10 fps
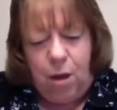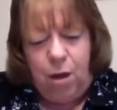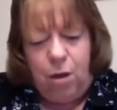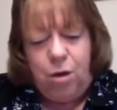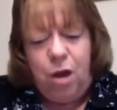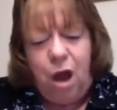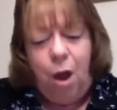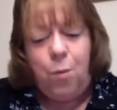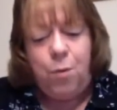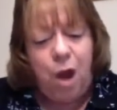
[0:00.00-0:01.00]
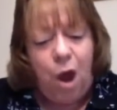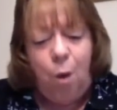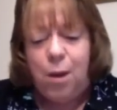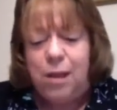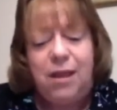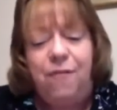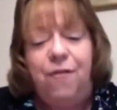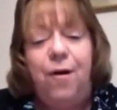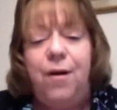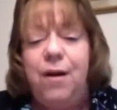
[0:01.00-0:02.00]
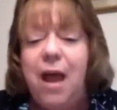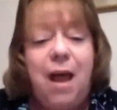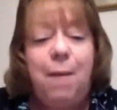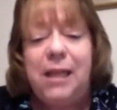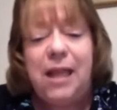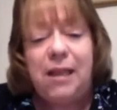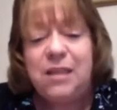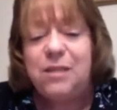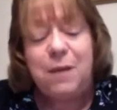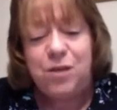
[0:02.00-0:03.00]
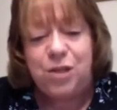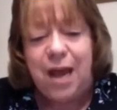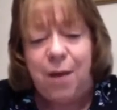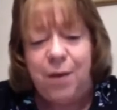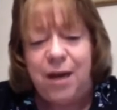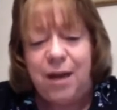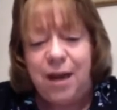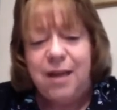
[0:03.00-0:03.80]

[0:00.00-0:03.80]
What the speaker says: No, no, Clifford, Emily Elizabeth shouted.